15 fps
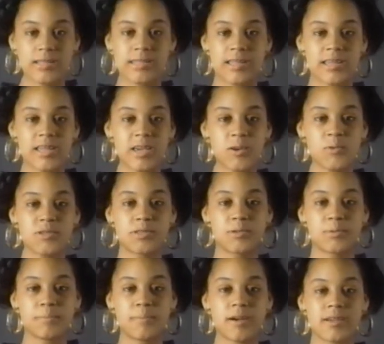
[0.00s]
Delinquents
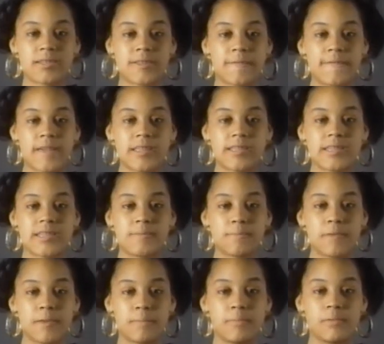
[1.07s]
who mug defenseless
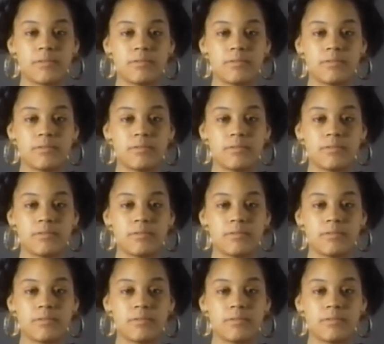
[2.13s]
people.